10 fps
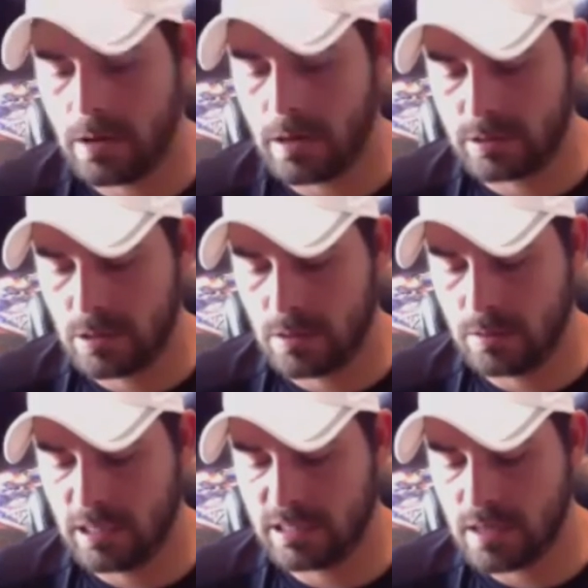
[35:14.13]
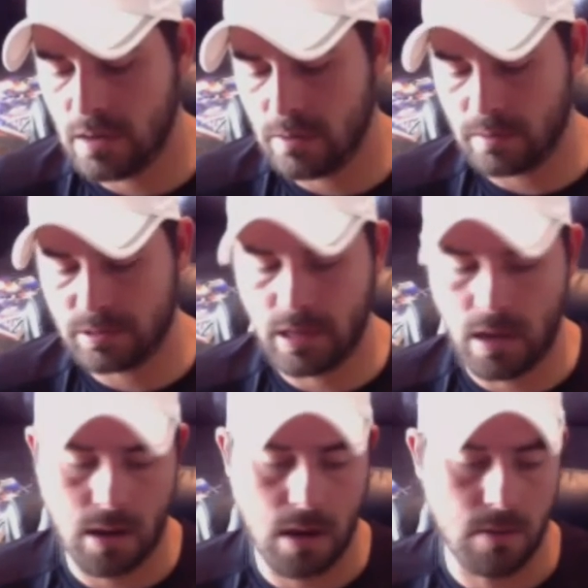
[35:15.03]
So that's not what I'm
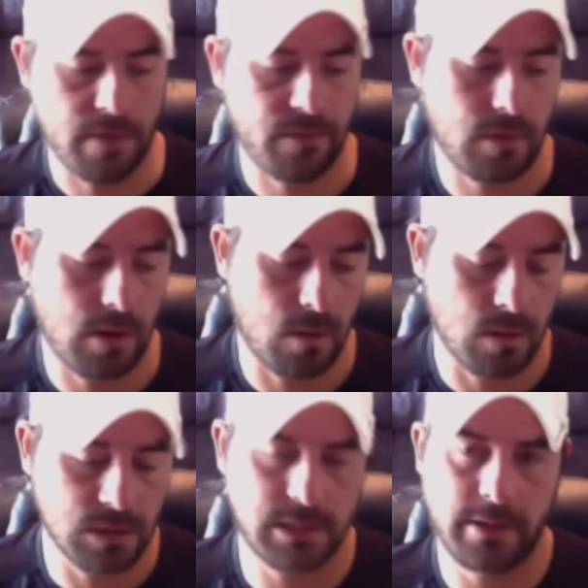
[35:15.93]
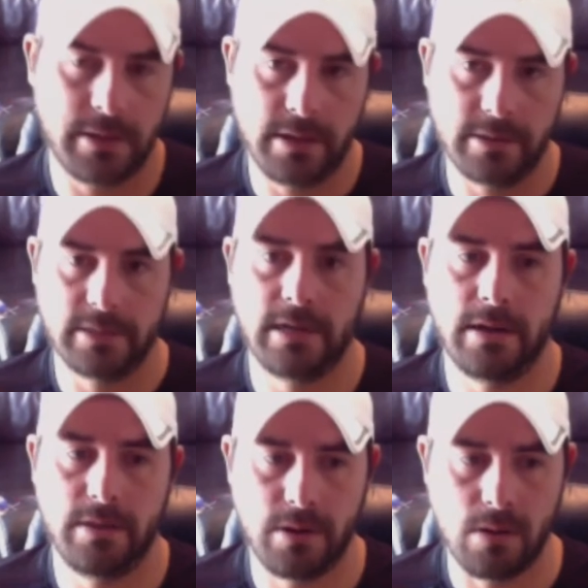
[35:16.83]
saying. However, I will say this, is
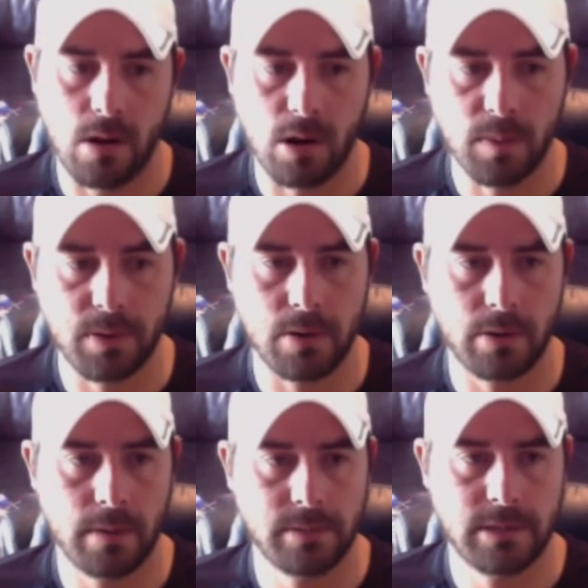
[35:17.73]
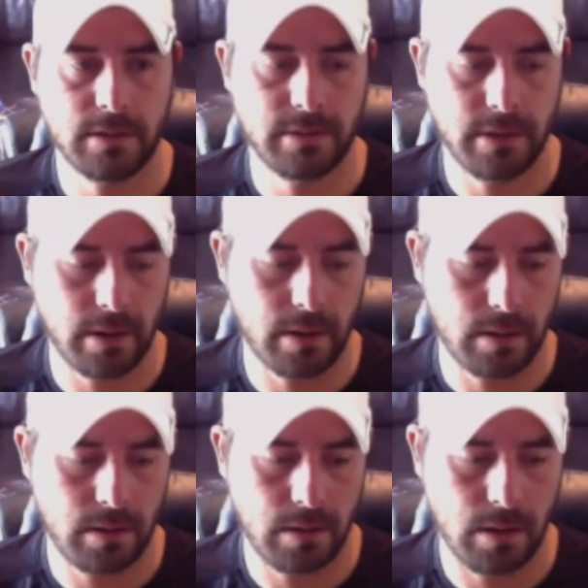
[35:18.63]
that there are programs out
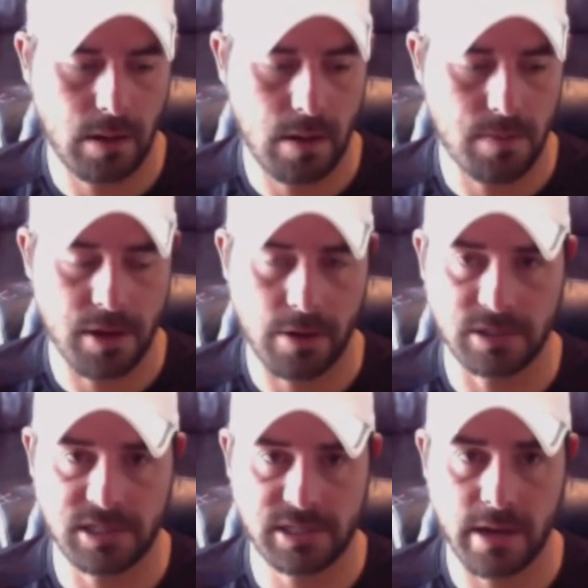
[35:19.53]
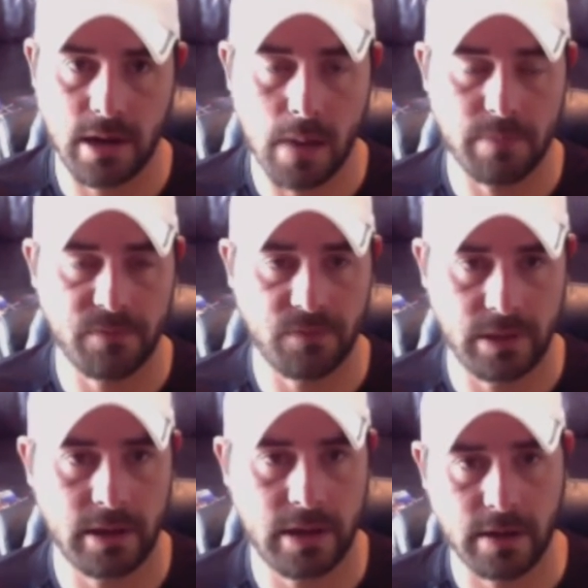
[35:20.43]
there that are set up for
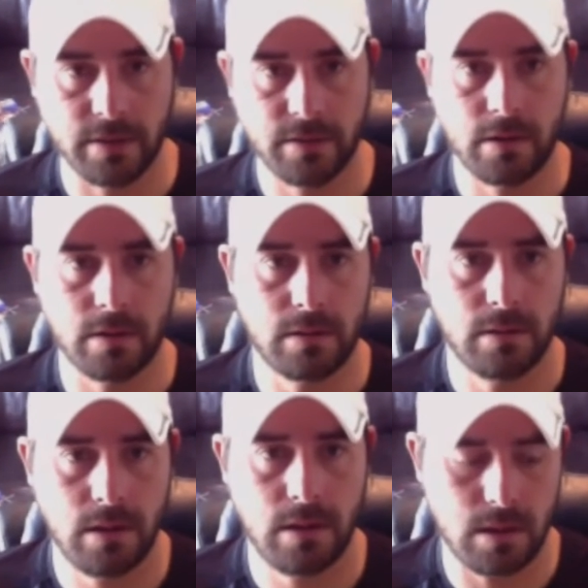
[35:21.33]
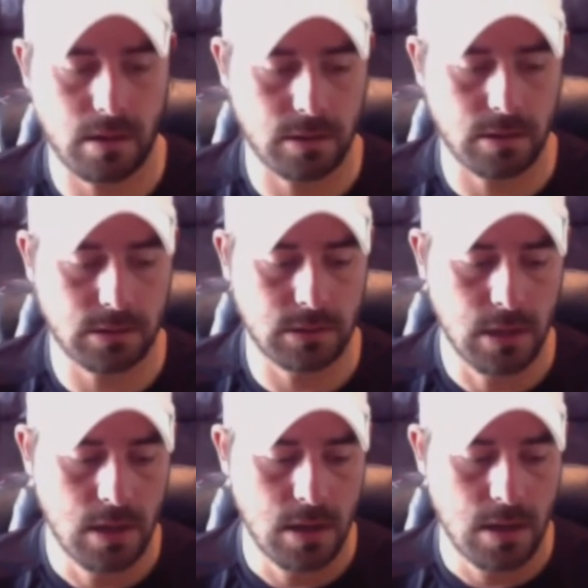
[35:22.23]
that kind of thing. And
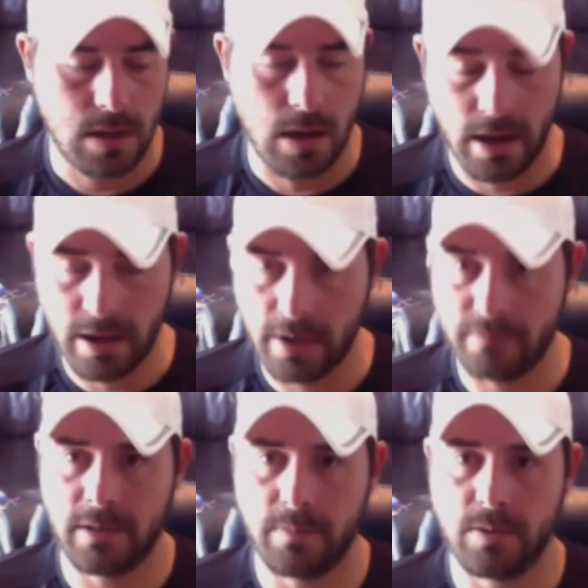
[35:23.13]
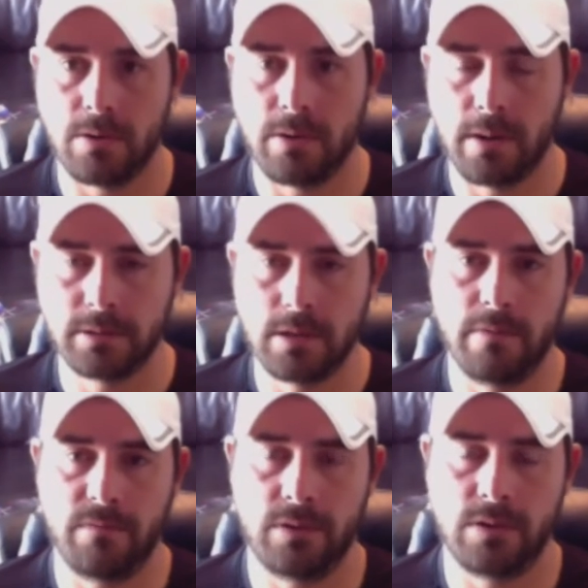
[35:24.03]
I have set programs
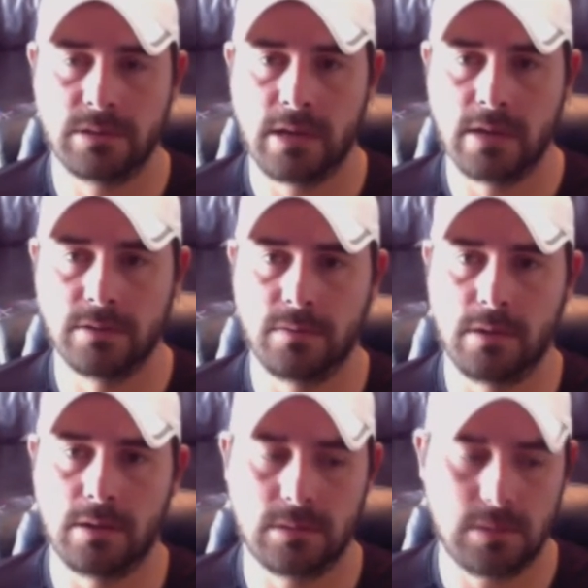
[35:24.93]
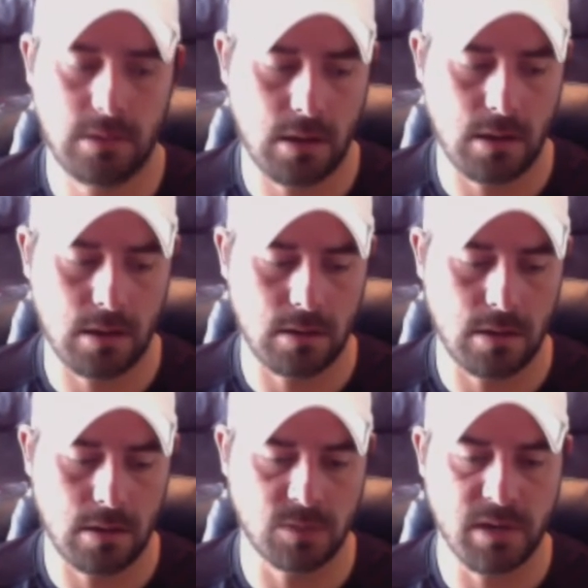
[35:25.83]
up for those kinds of things. And
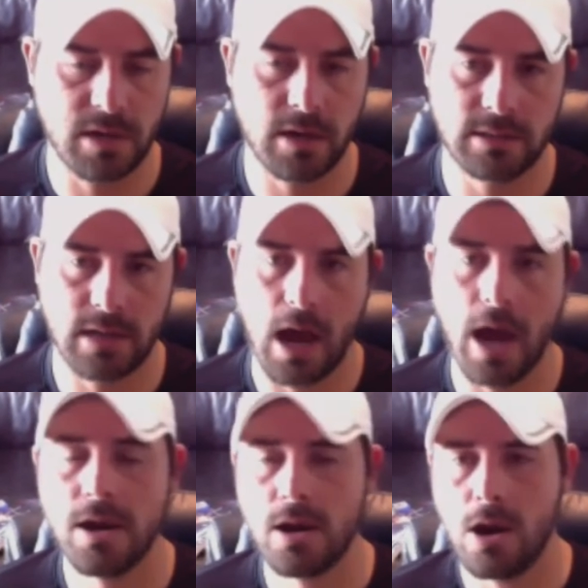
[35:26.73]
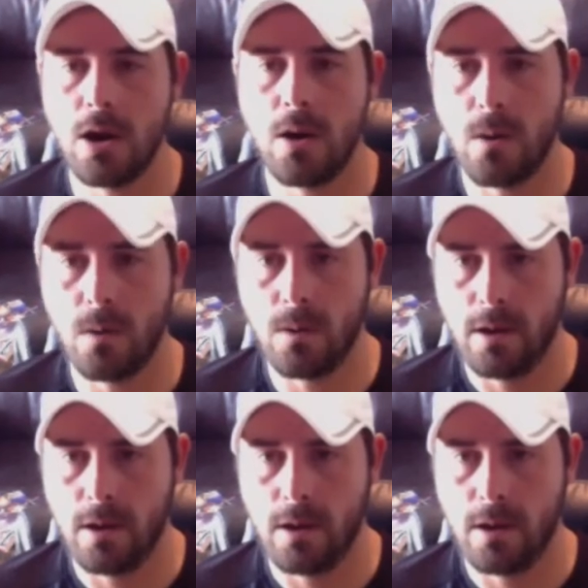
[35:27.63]
it's because I know